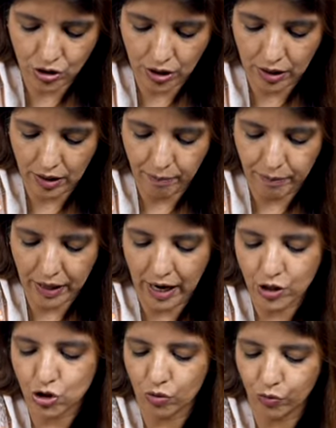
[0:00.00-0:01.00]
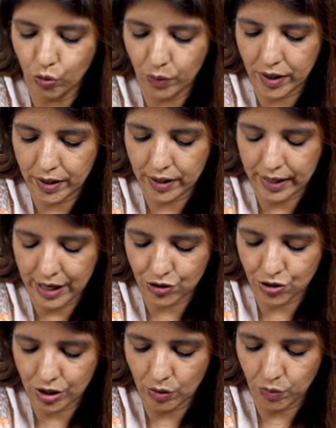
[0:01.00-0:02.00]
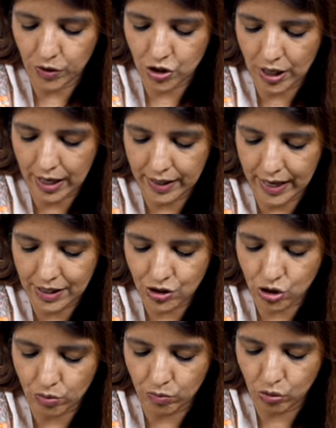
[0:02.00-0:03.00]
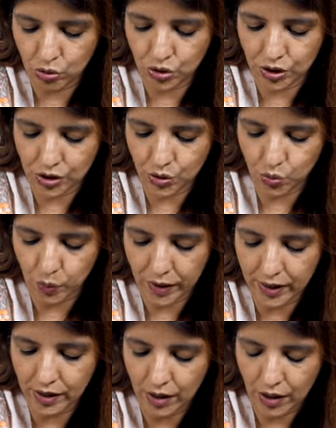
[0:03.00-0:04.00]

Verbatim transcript: the branch of ovarian artery which anastomoses with